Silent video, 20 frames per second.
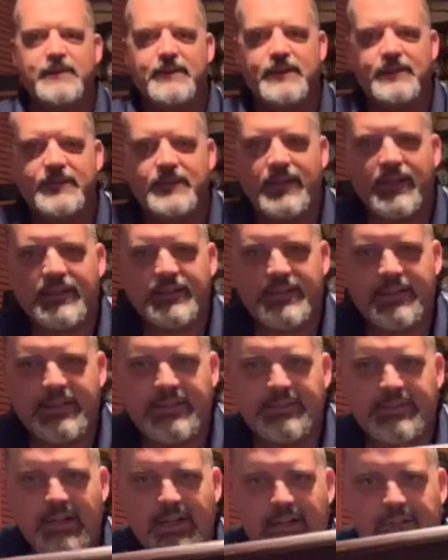check
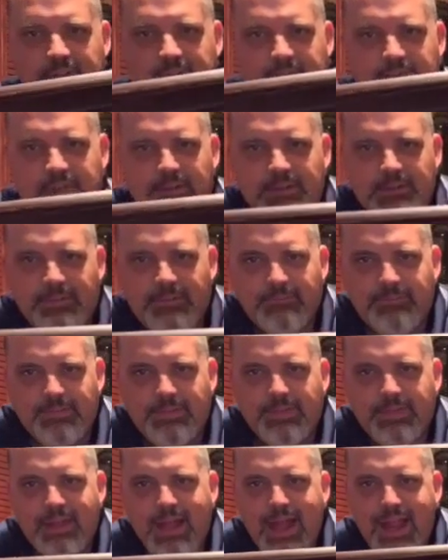this out,
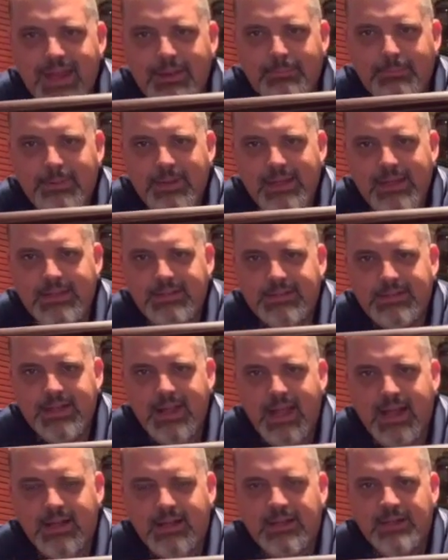9-piece
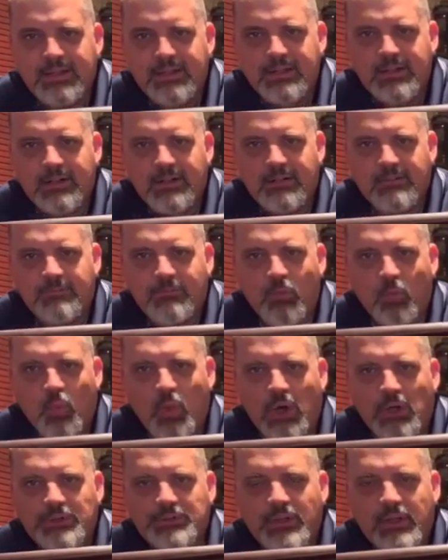neck of
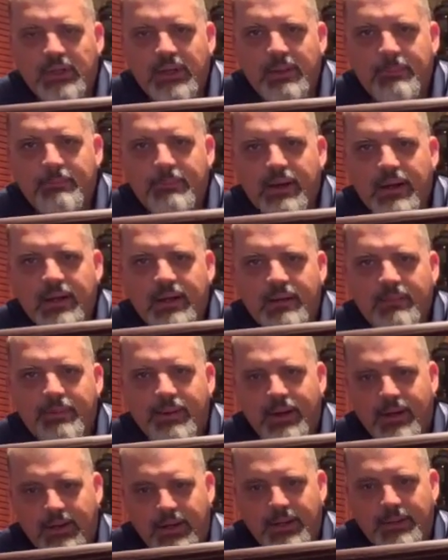walnut and
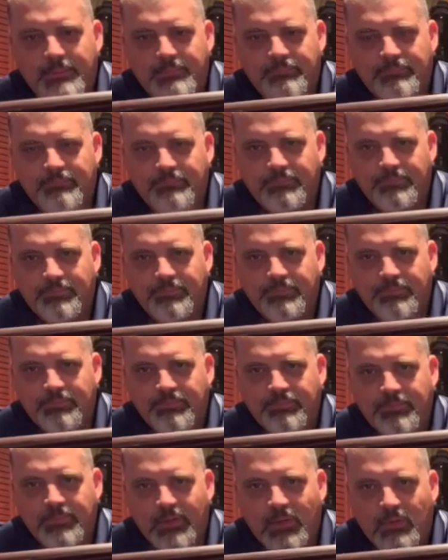panga,
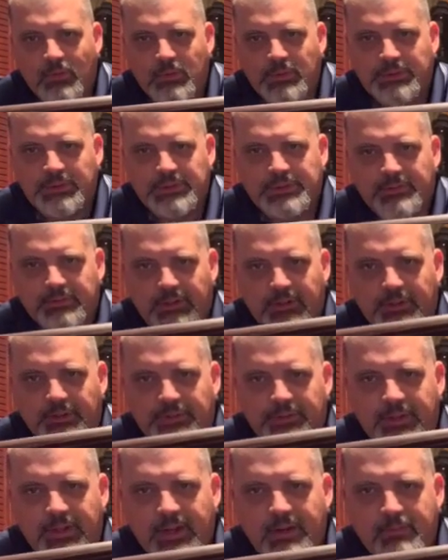walnut
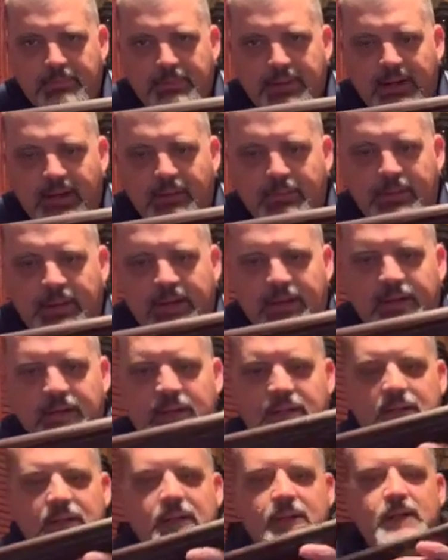stringers there, panga,
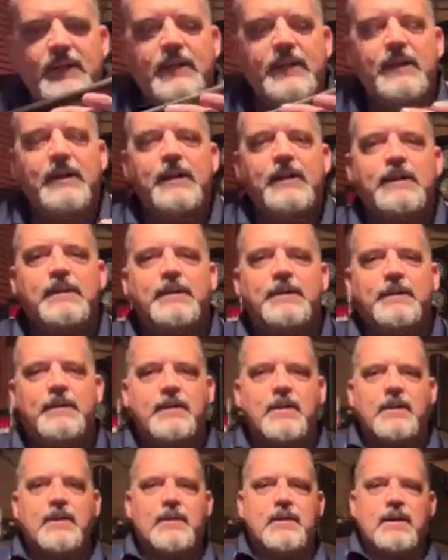
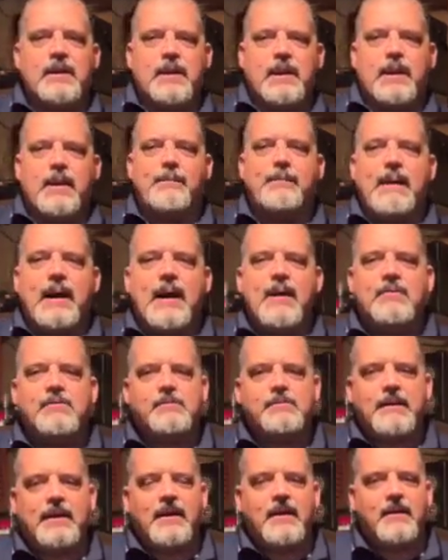and a
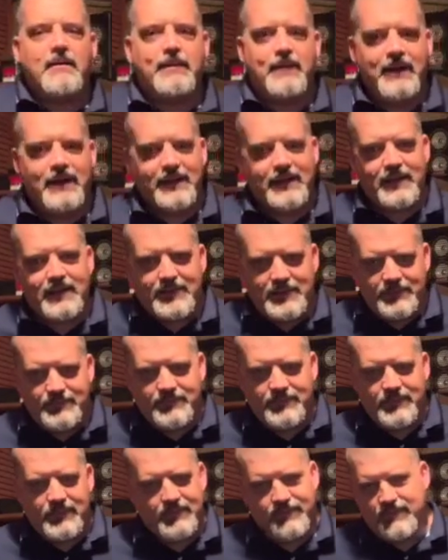bound panga, I'm
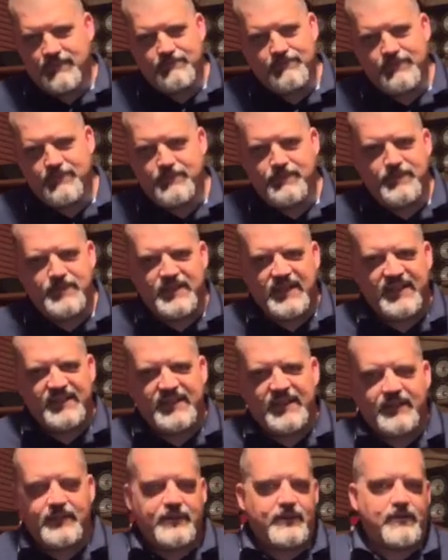saying
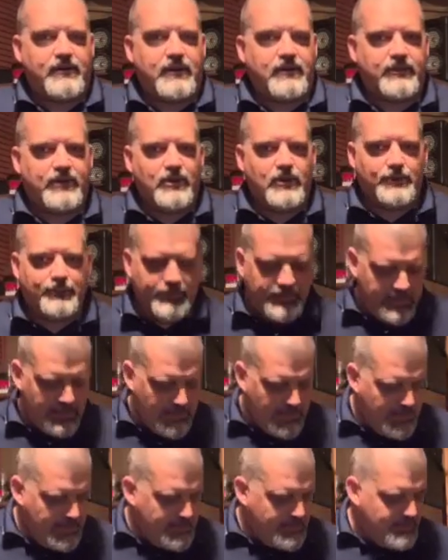that correctly hopefully,
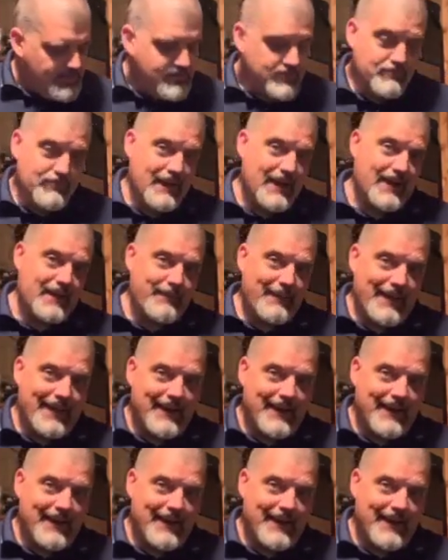panga,